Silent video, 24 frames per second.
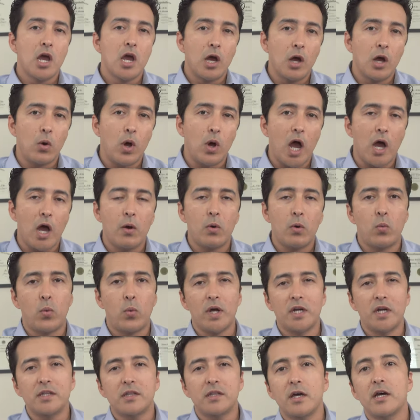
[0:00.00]
or
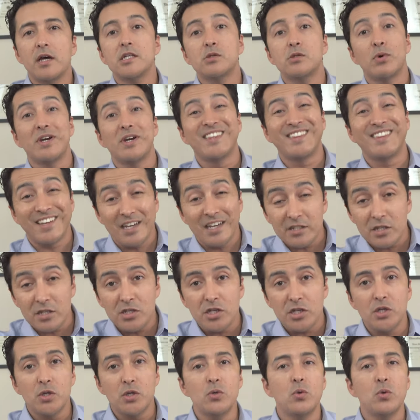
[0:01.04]
what it does, what it doesn't
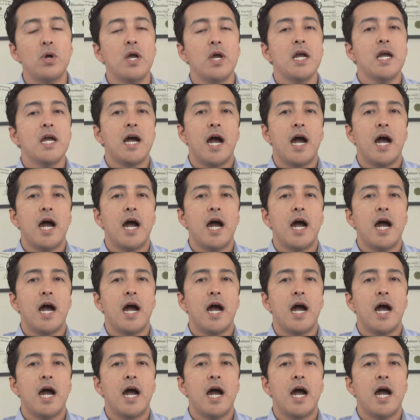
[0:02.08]
do,